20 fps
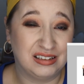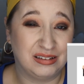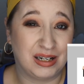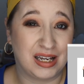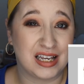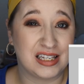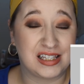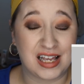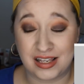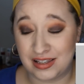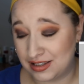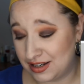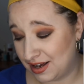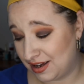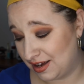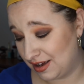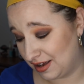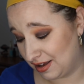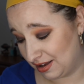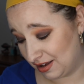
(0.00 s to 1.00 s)
Because that's
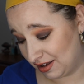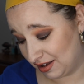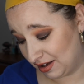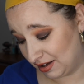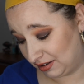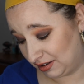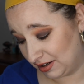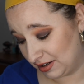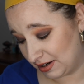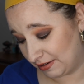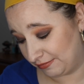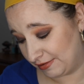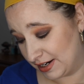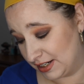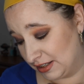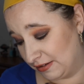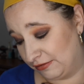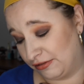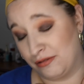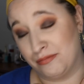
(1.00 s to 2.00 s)
not a good enough
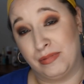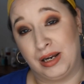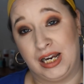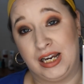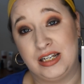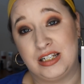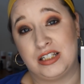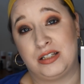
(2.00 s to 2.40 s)
reason for me